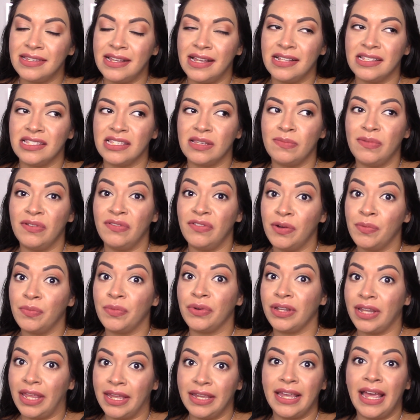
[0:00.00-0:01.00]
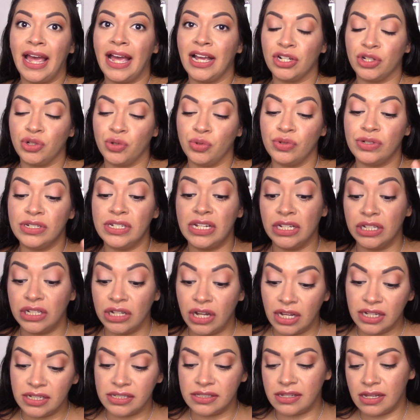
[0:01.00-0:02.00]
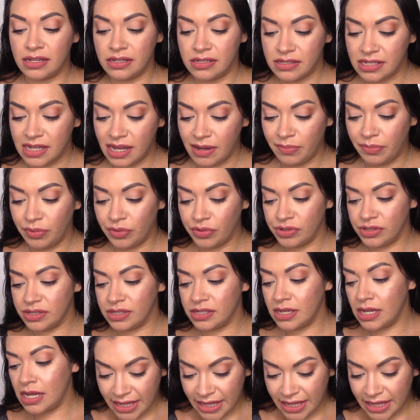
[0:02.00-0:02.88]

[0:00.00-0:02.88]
and some of them were like actual deluxe size samples.